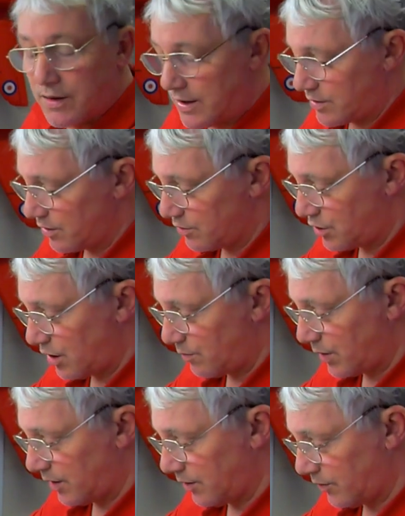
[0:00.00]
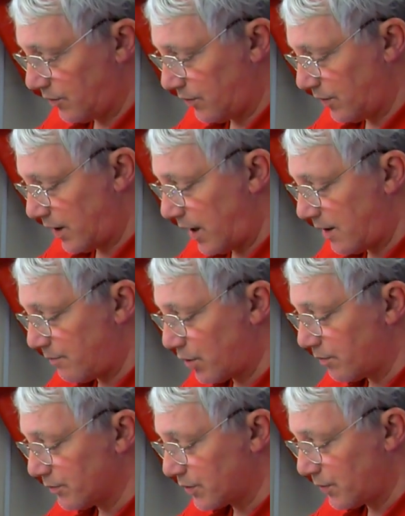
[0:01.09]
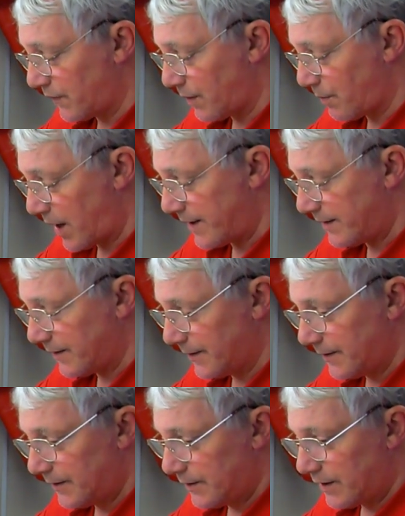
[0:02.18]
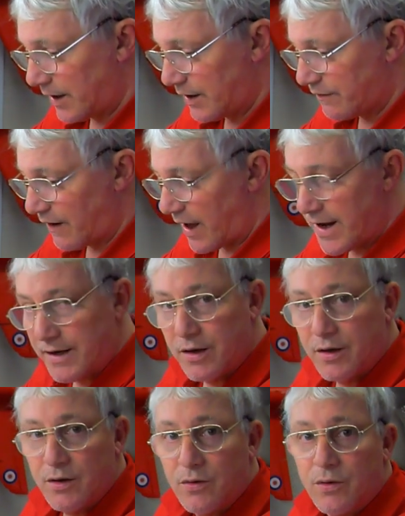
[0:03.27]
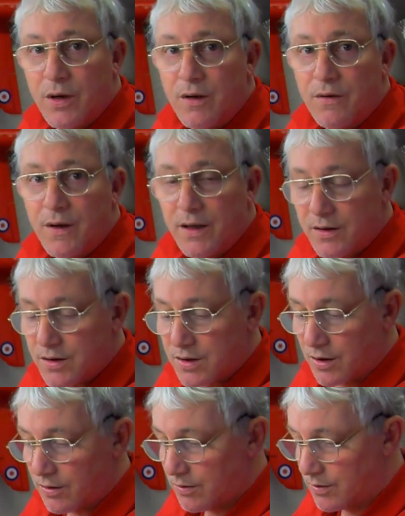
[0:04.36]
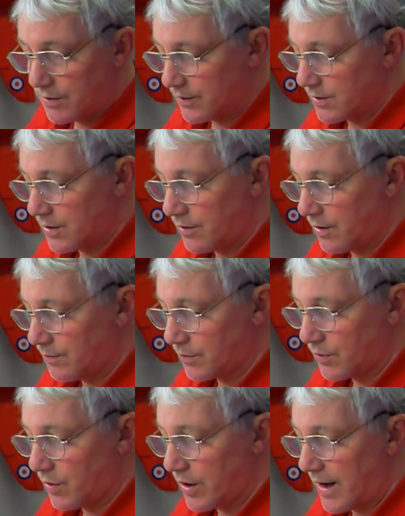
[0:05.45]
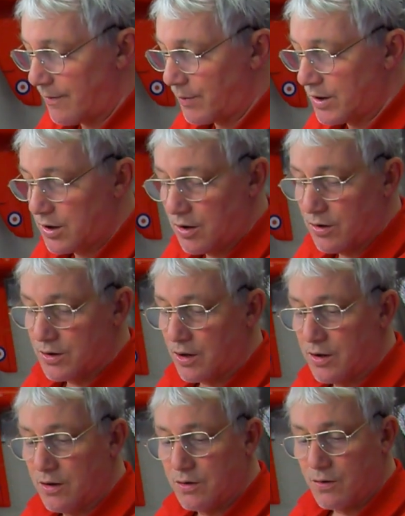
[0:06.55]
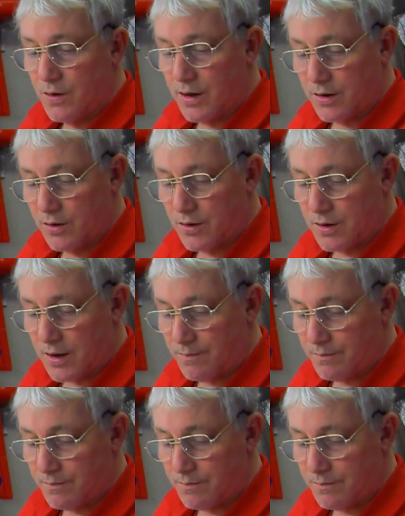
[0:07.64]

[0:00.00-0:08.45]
I had no chipping or any problems with the paint, any fading or anything. So I'm quite happy to use it. I use quite a good